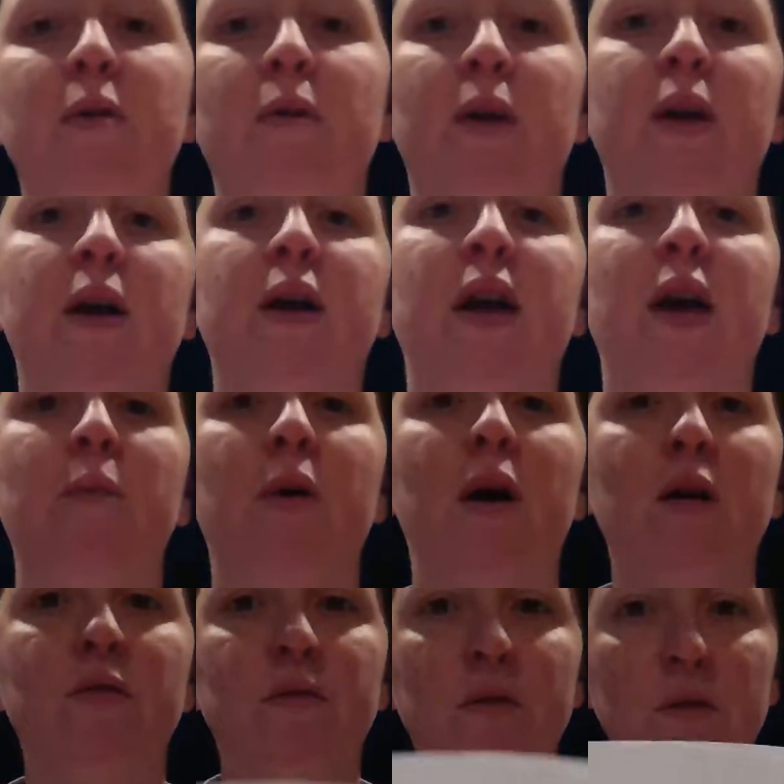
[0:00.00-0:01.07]
running a game
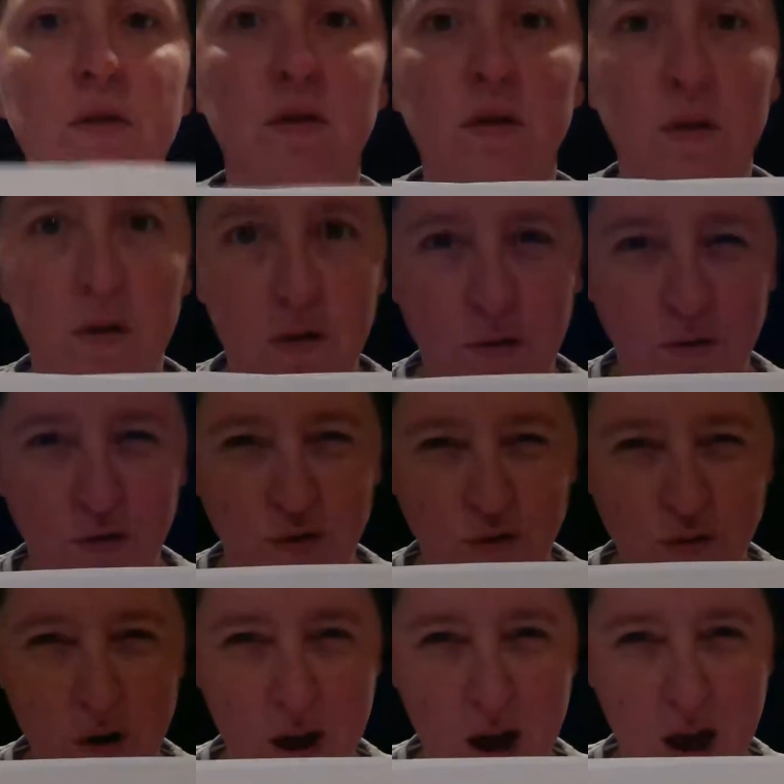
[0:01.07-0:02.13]
of
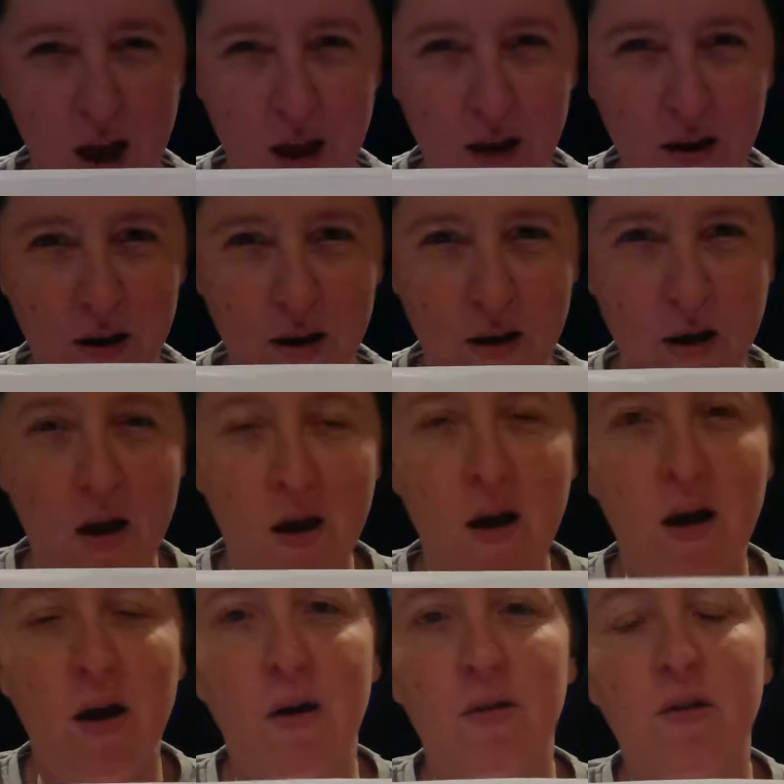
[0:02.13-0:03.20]
Dread.
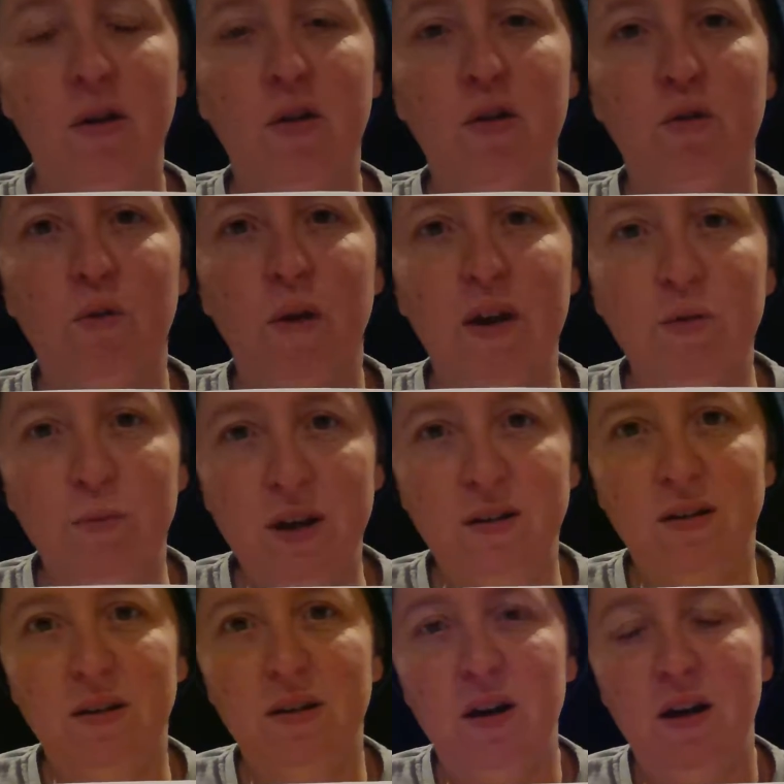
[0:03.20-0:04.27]
The other great
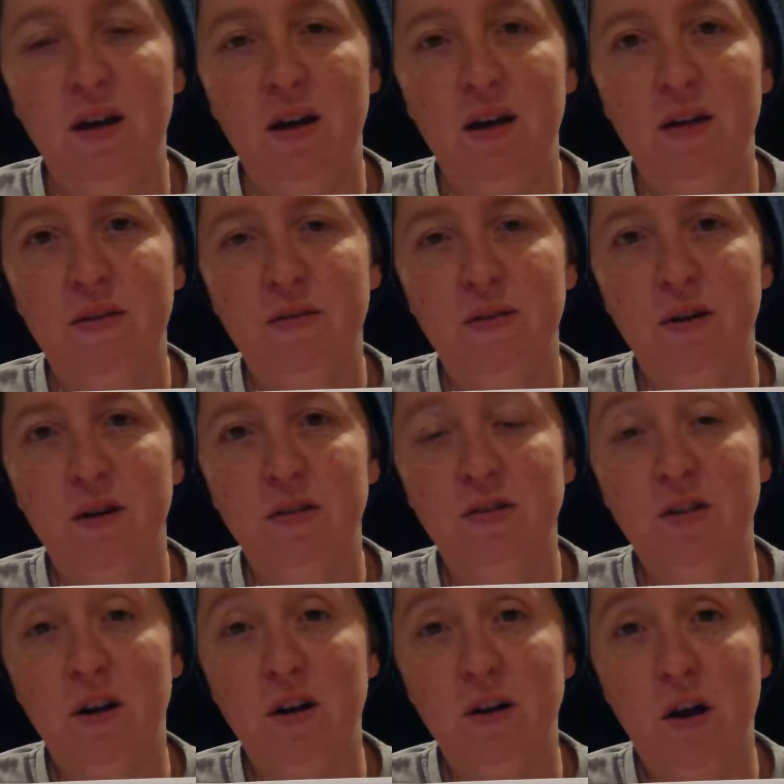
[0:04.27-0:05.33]
reason for
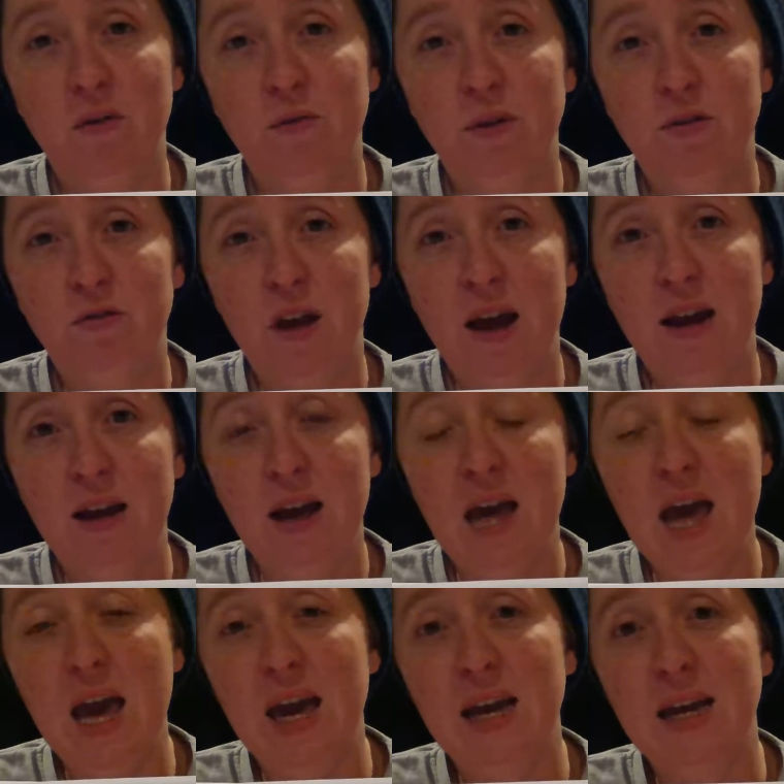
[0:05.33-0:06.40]
starting off with Dread
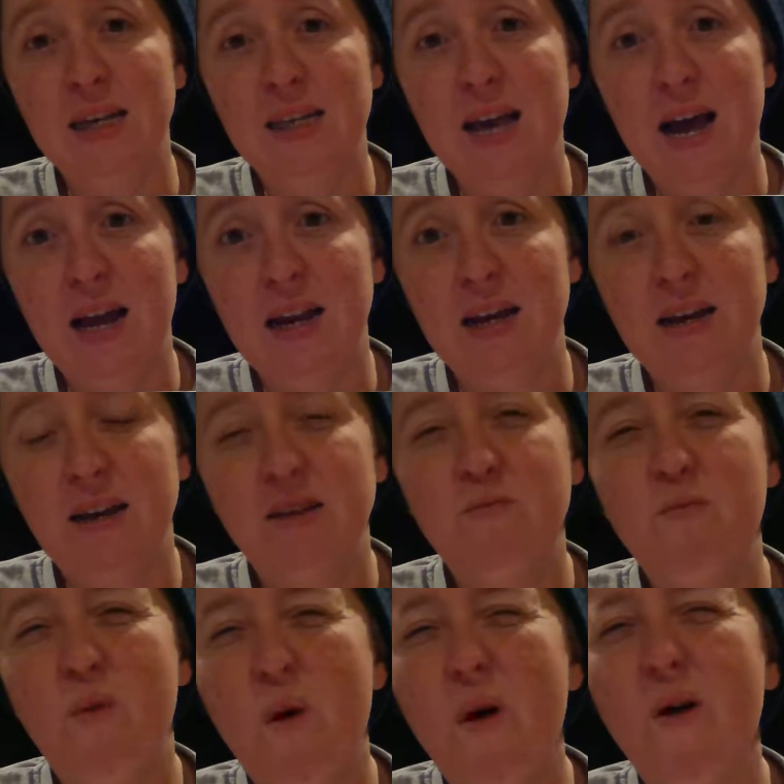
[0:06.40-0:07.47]
is that it is
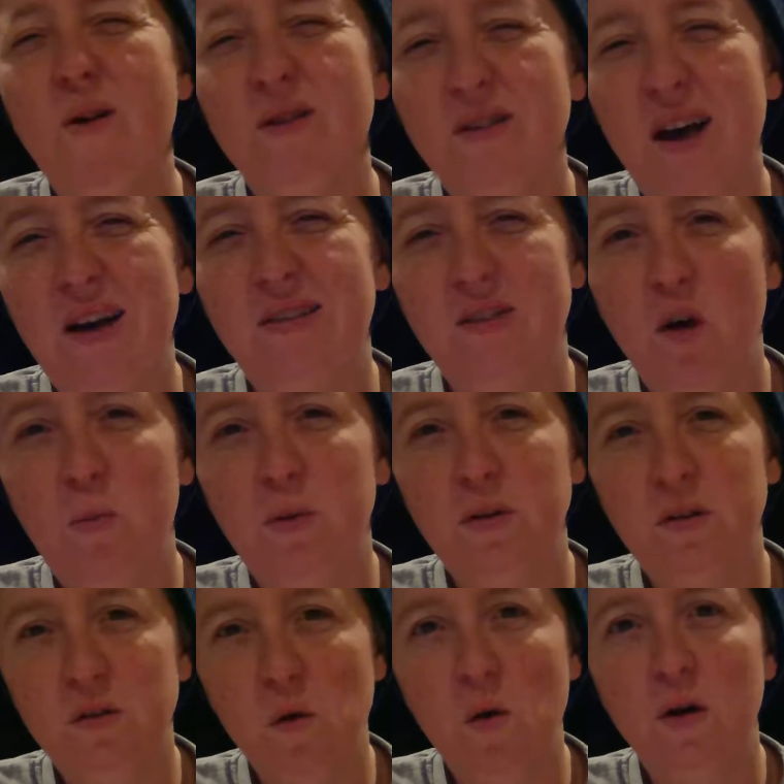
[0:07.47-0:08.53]
more or less open
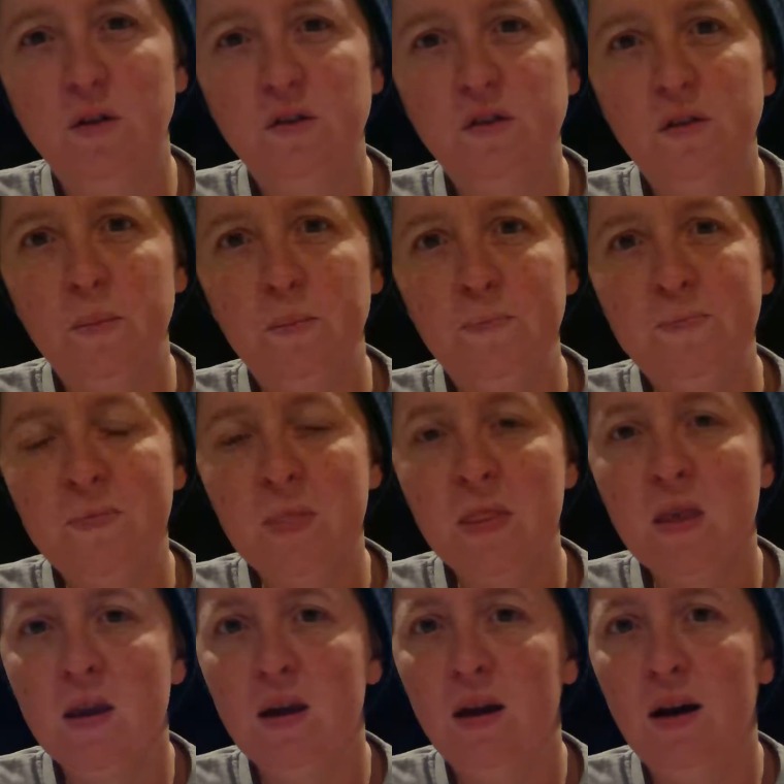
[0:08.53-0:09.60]
source.
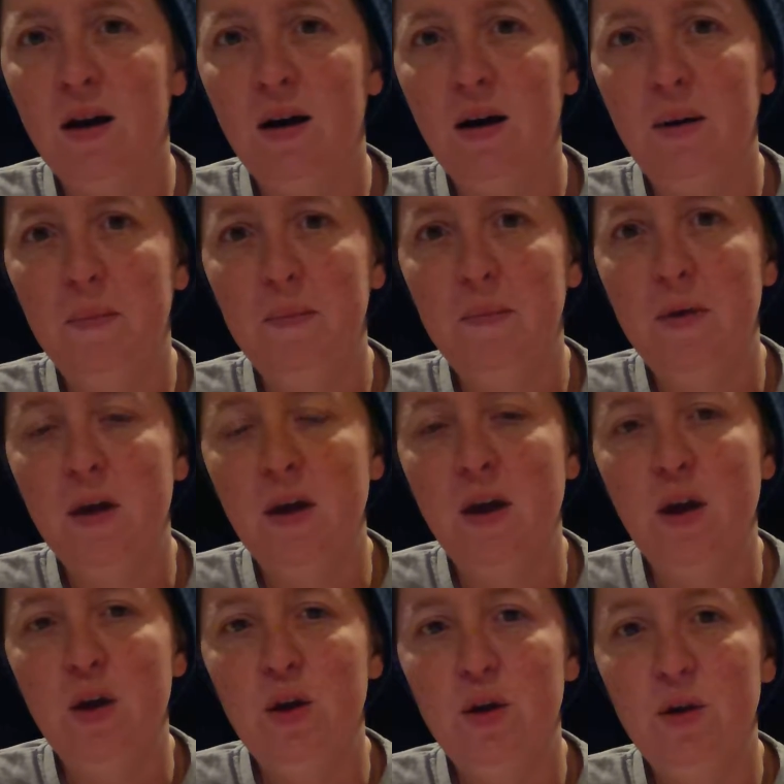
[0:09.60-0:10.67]

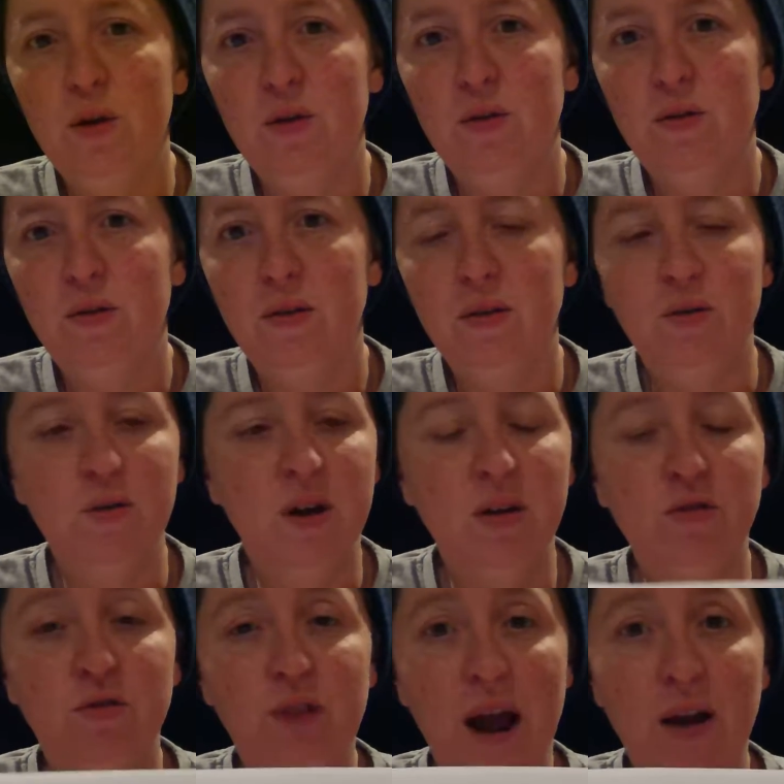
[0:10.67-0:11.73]
You
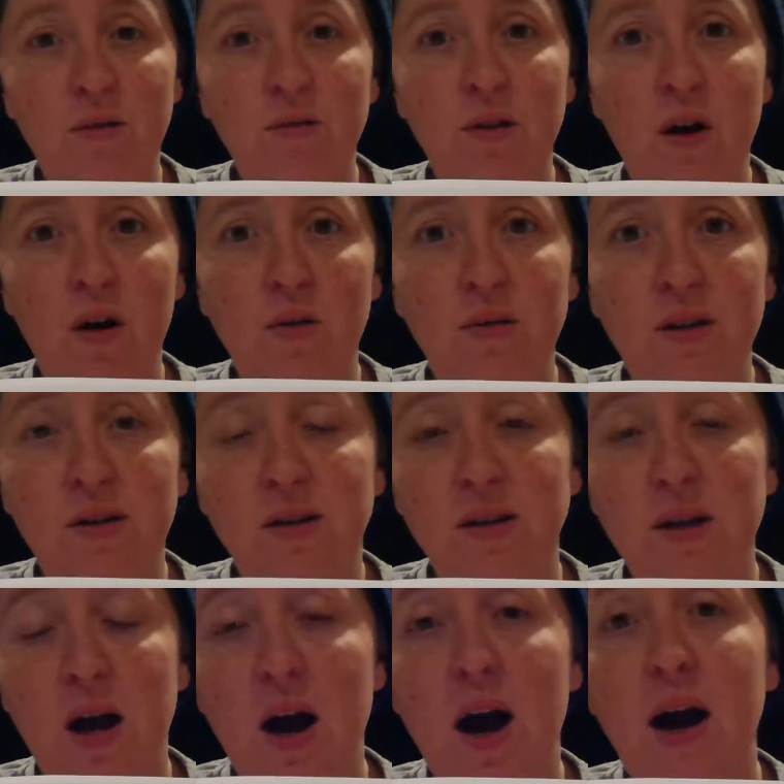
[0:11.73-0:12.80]
can download this
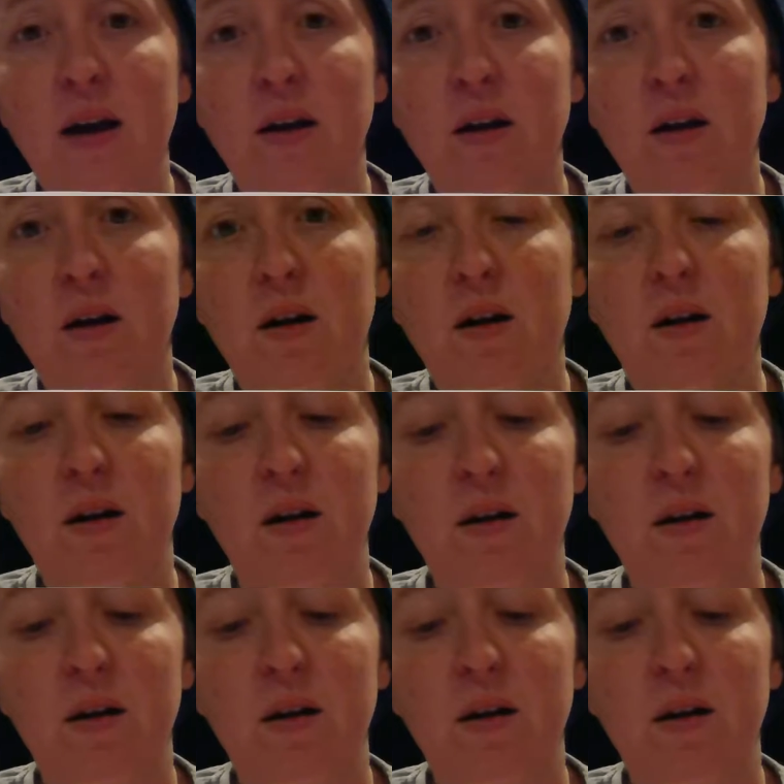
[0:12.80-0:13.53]
entire